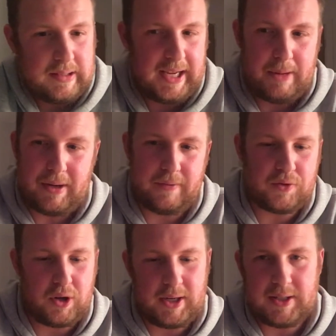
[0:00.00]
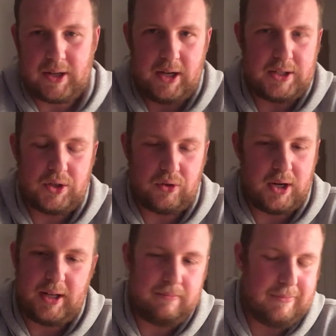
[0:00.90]
TaylorMade have tried it, Titleist have
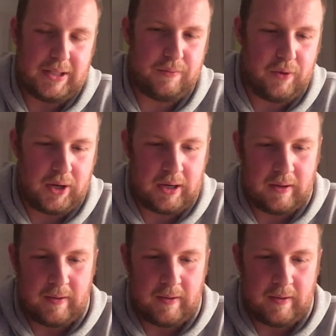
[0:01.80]
tried it, that's fine.